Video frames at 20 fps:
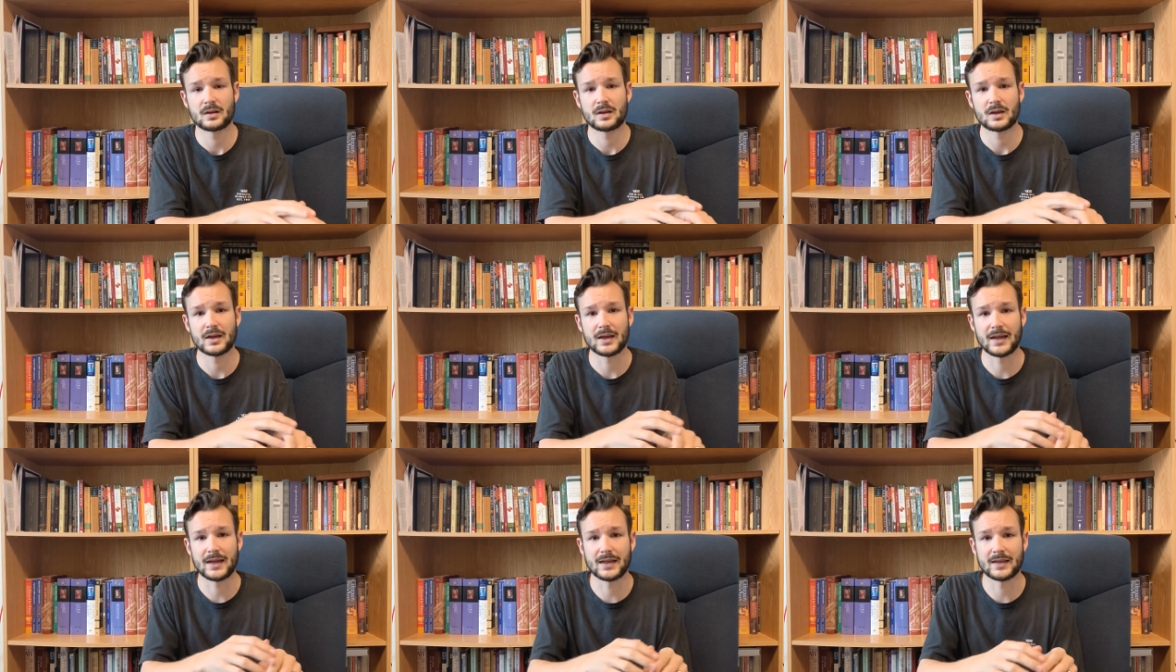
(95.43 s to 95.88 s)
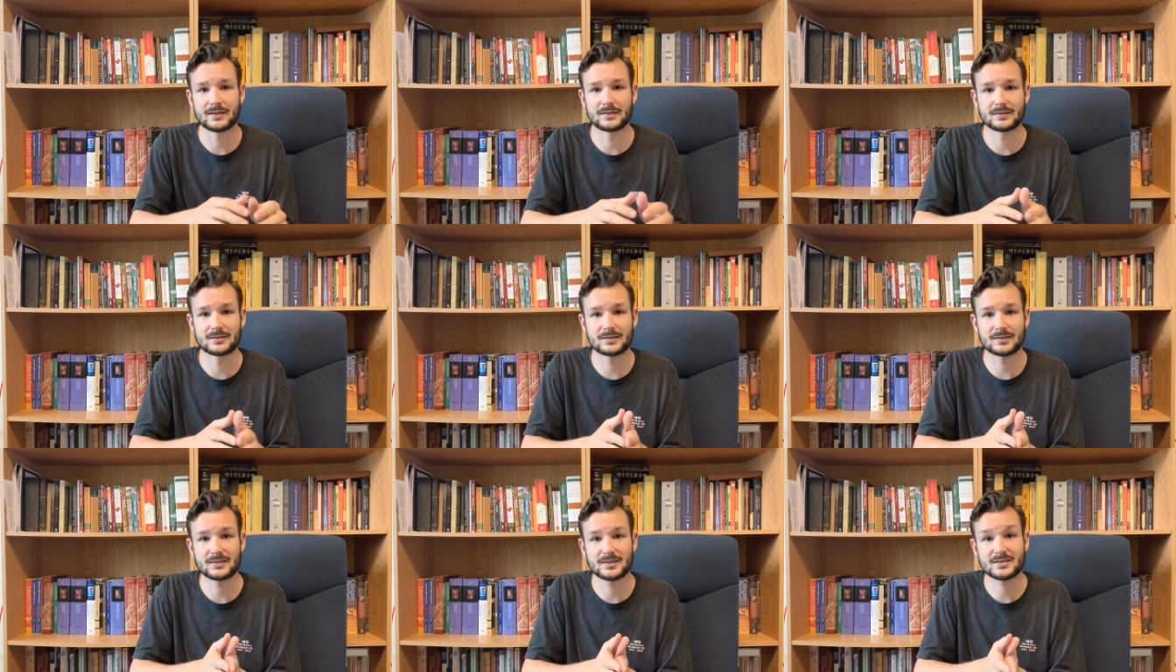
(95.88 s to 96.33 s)
And
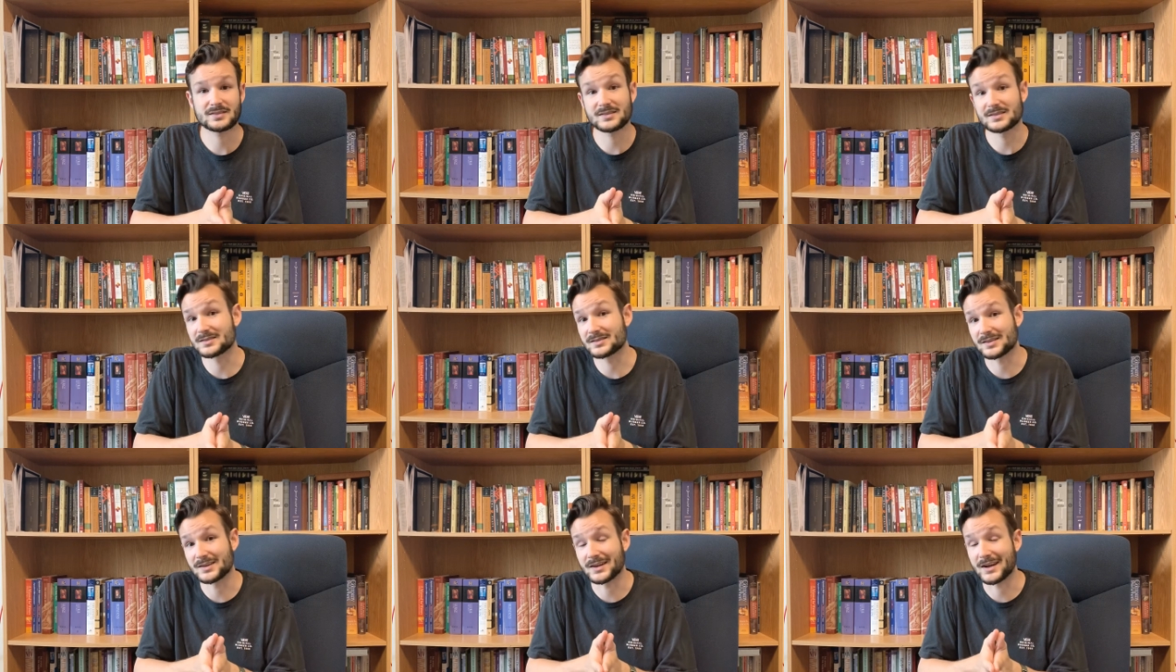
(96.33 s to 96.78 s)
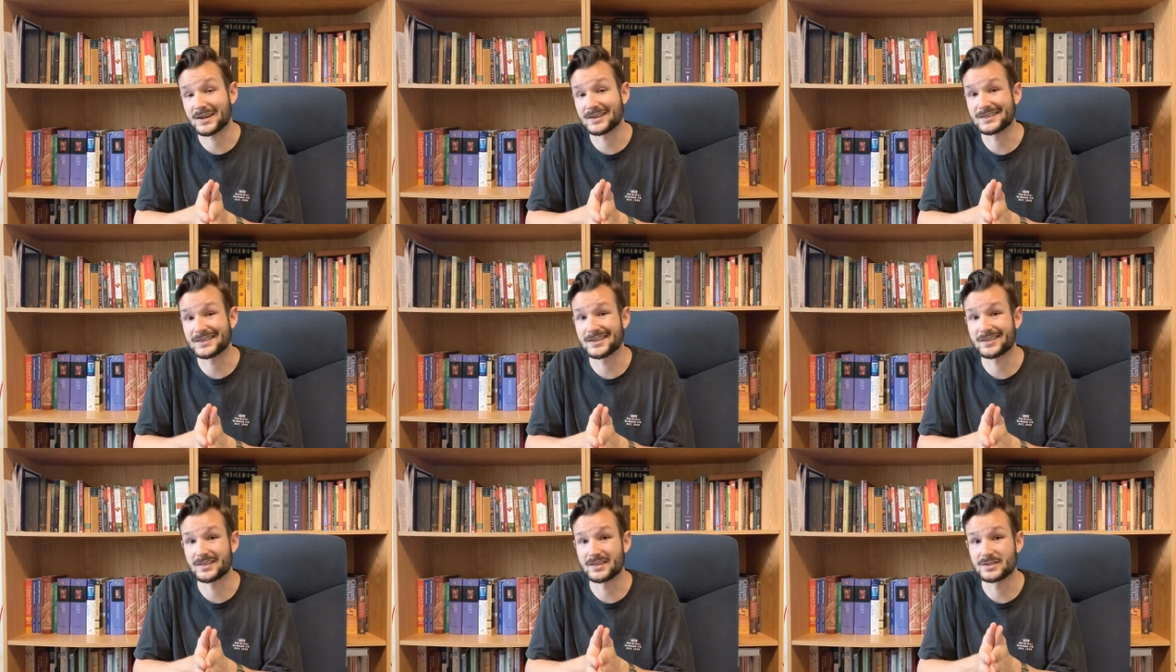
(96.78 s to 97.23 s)
this is an
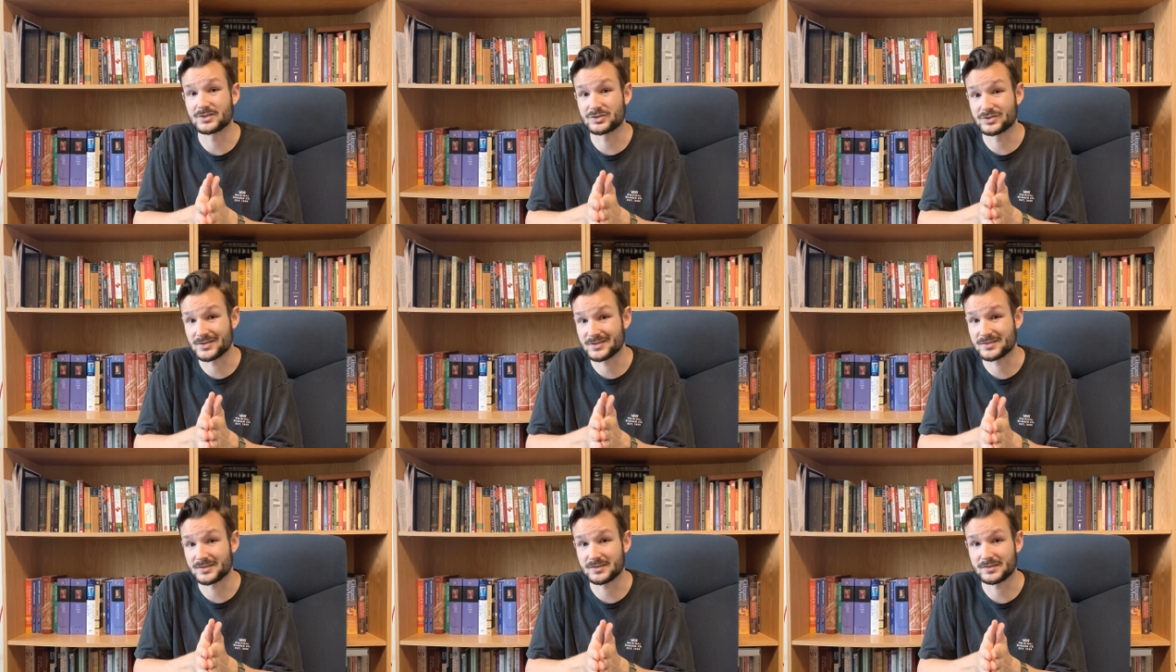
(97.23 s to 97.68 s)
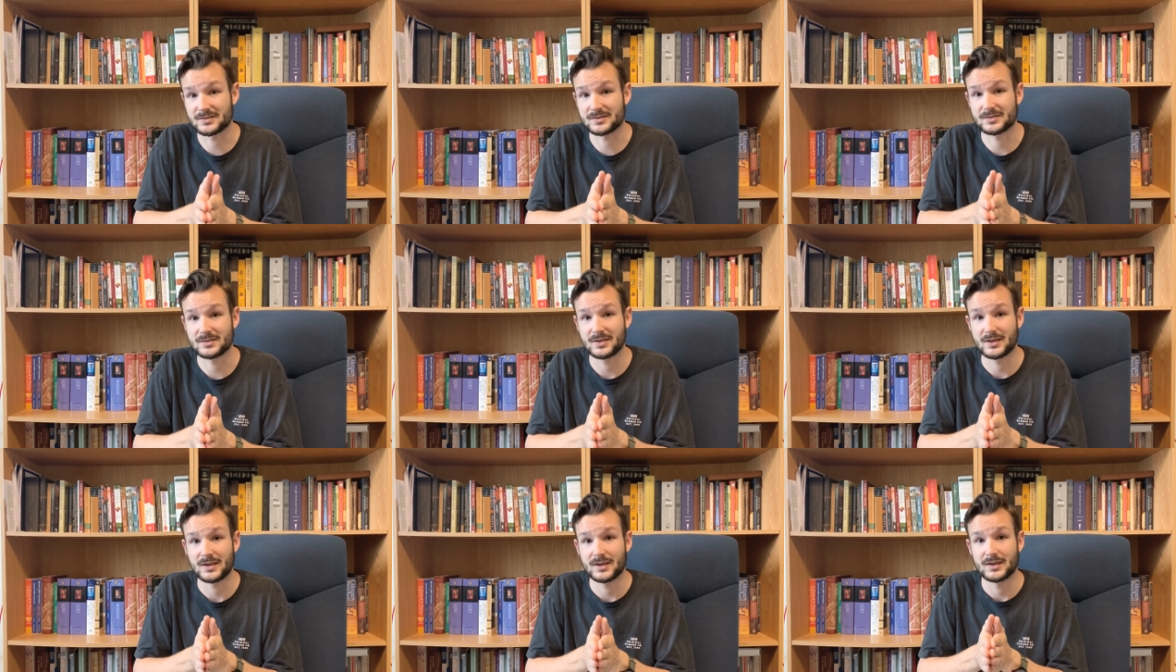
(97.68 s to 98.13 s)
idea that Jesus
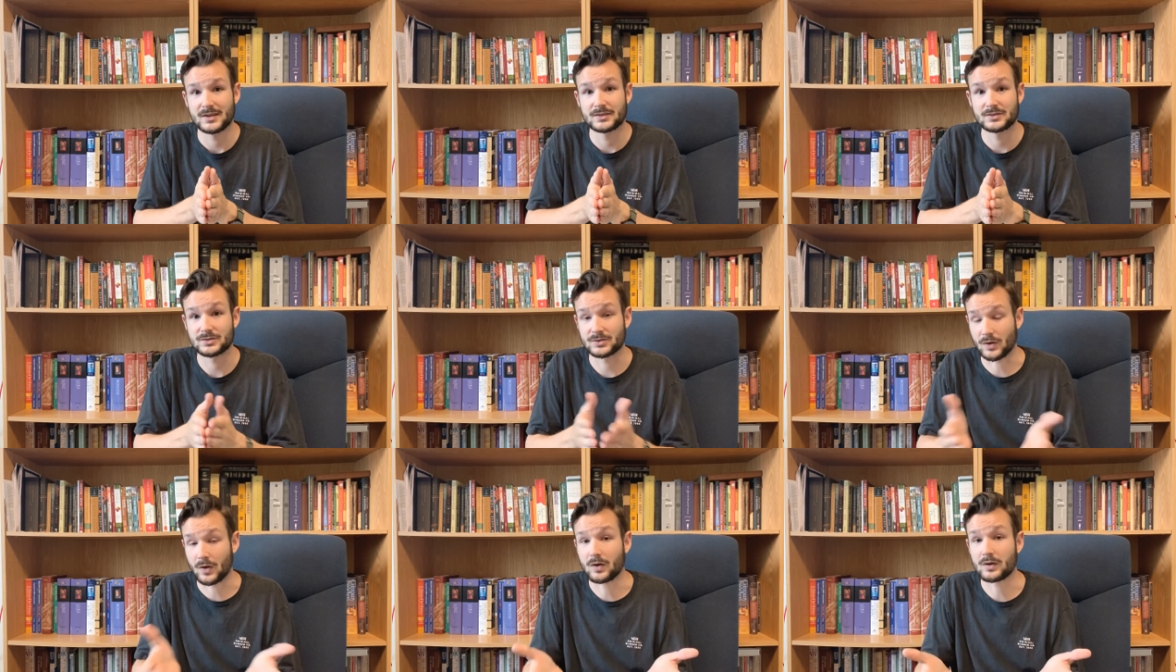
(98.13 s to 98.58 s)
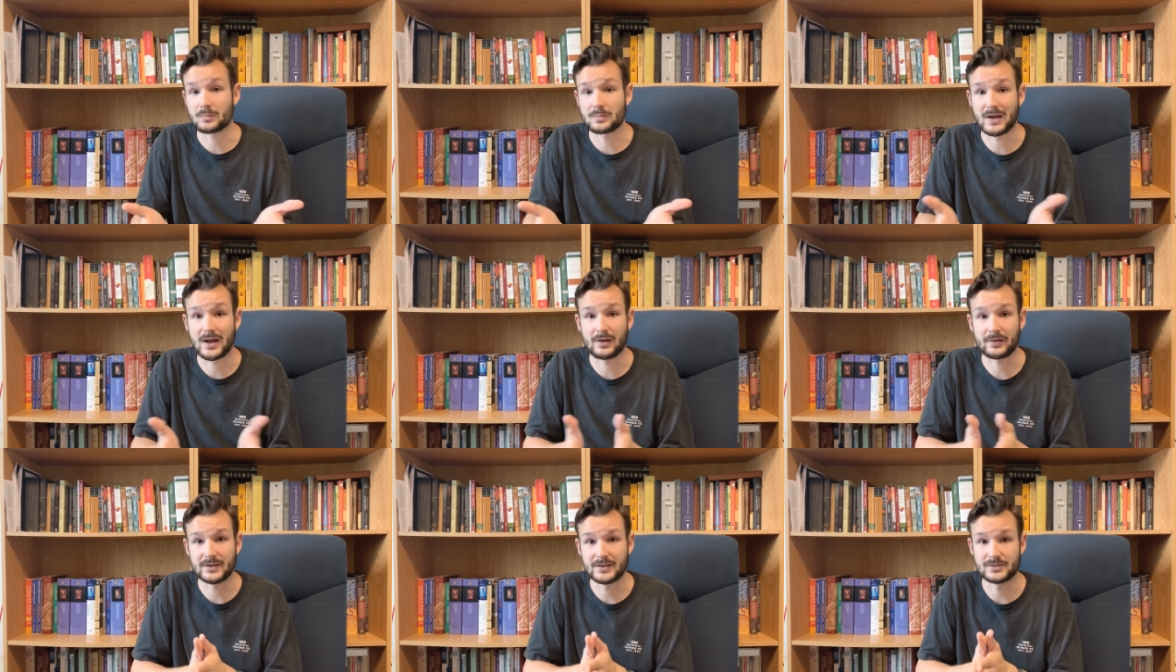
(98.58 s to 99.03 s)
taught
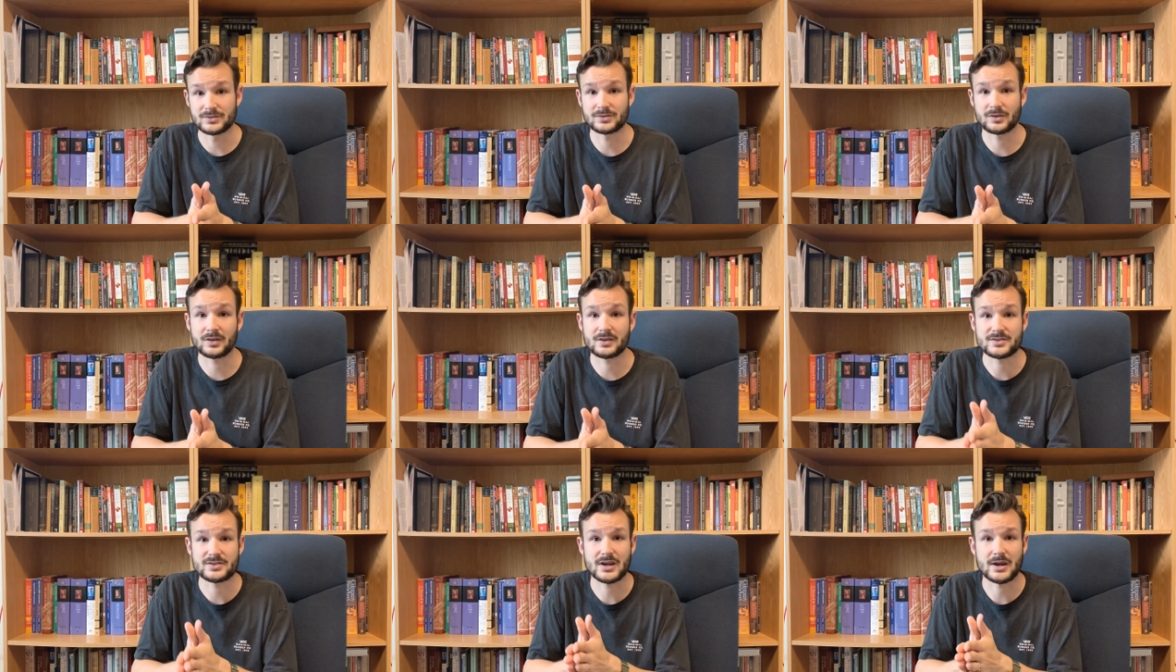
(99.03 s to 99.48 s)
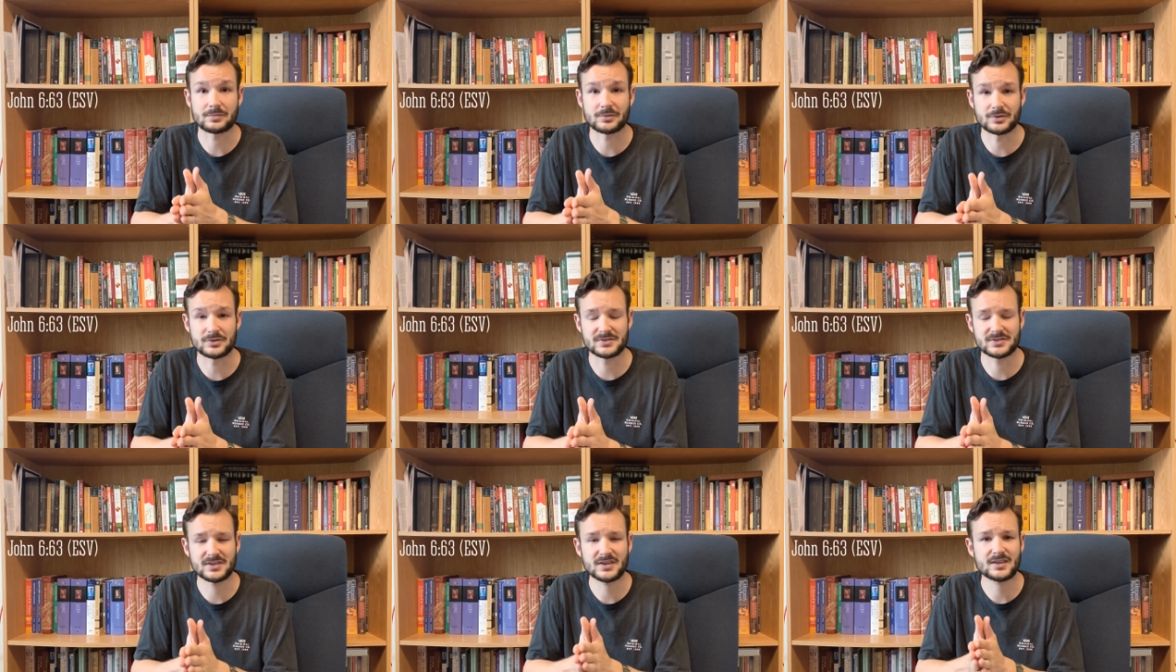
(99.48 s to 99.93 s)
about in John chapter
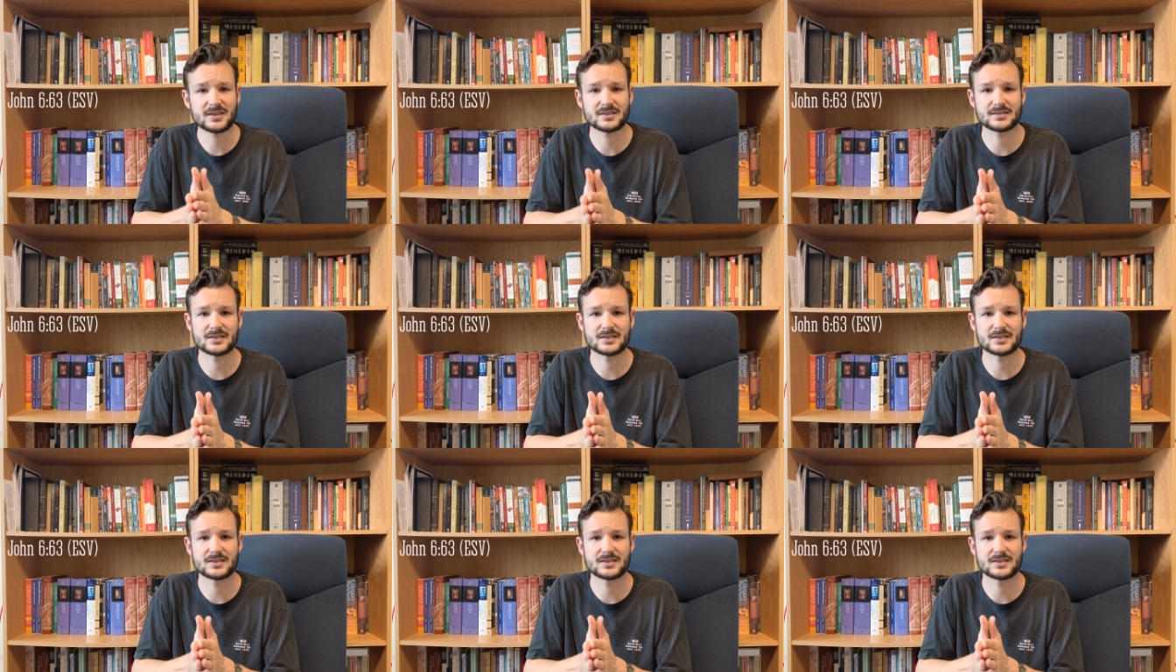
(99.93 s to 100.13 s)
6.